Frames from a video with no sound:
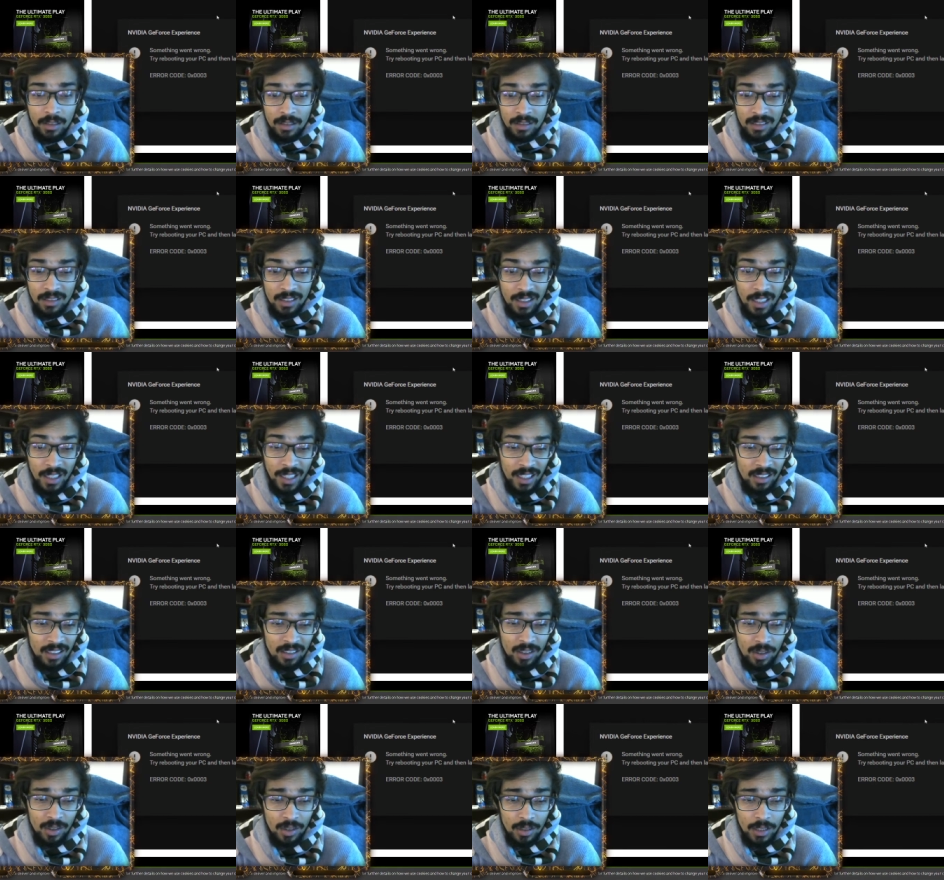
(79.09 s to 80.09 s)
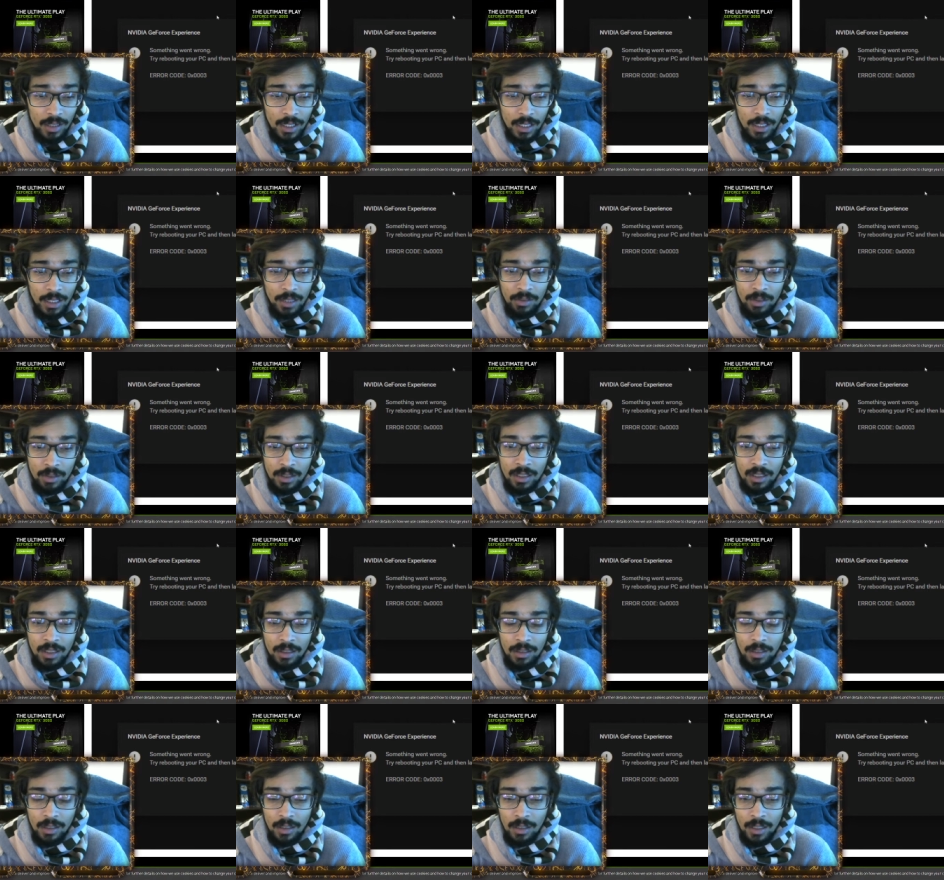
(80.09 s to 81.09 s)
state sort of thing it will
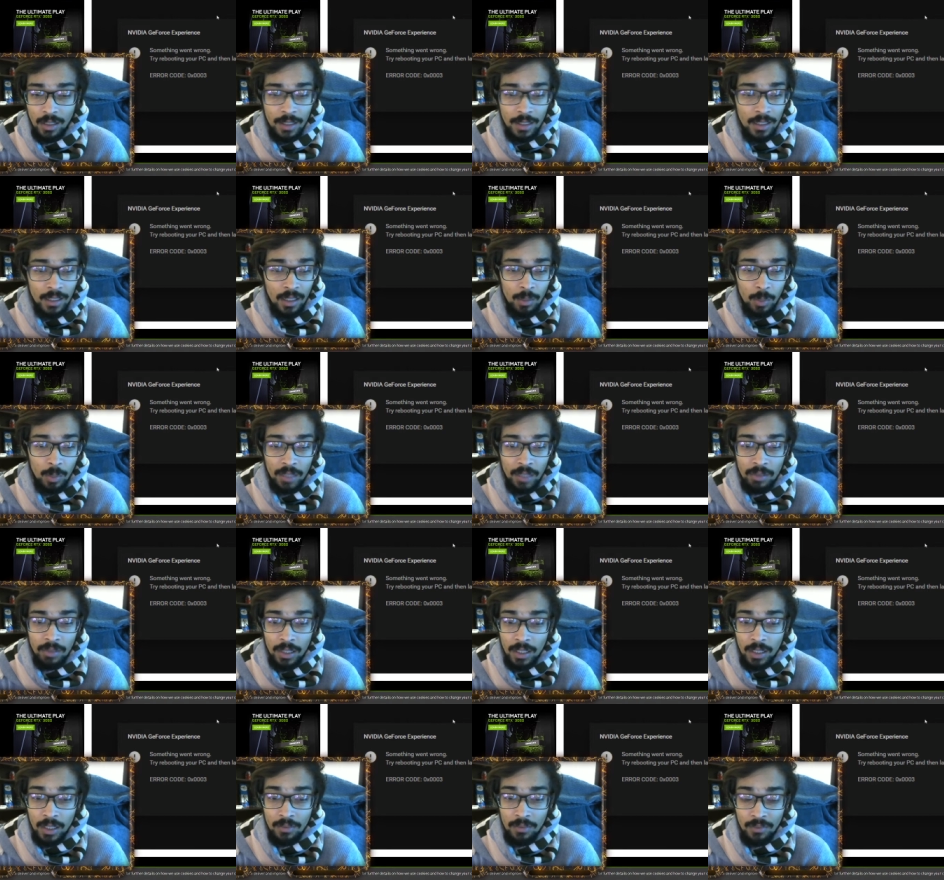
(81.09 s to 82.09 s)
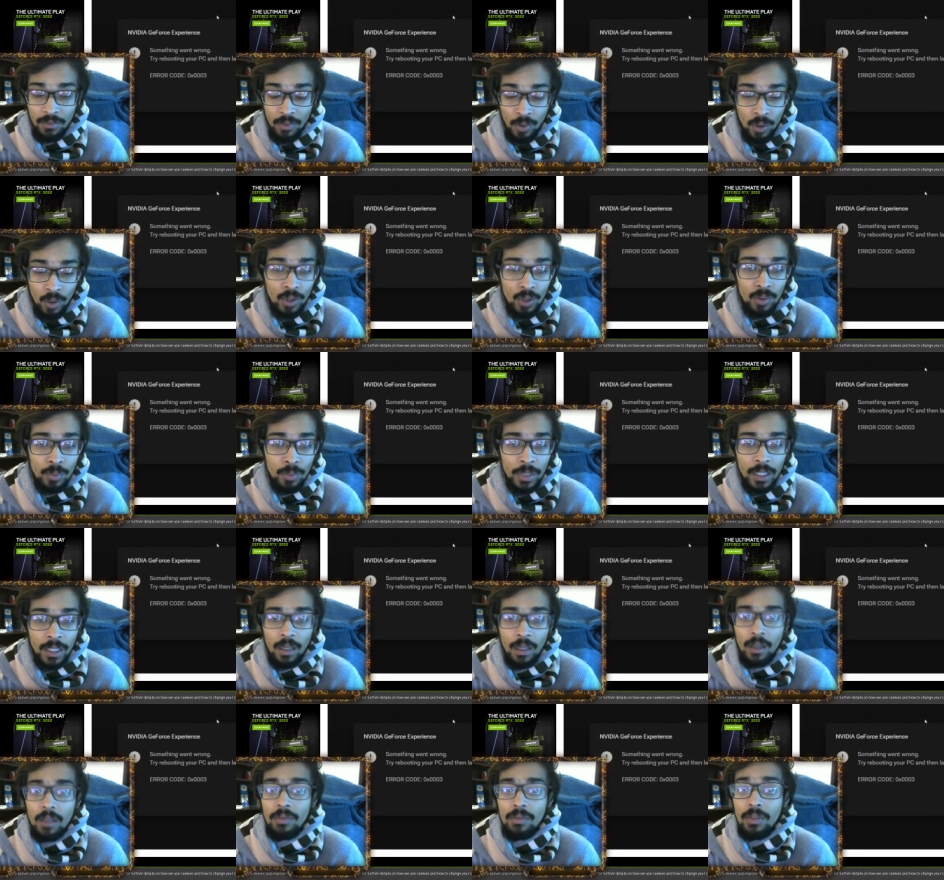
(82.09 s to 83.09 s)
just clean up everything for you
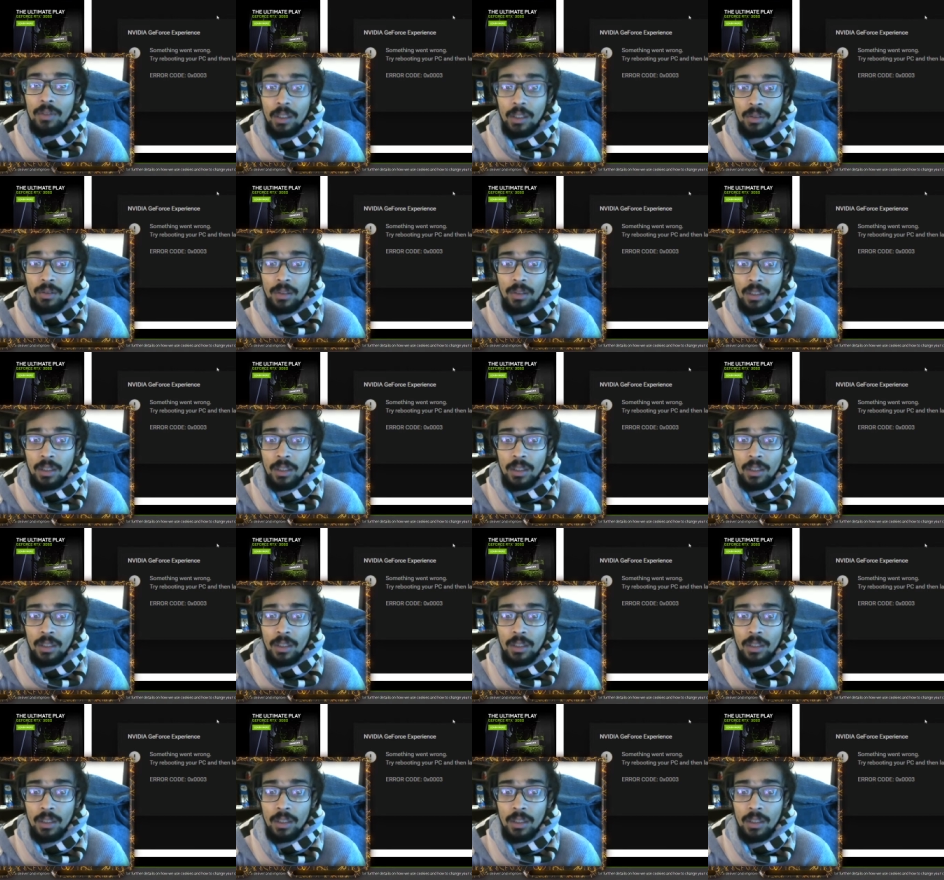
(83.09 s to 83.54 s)
behalf of you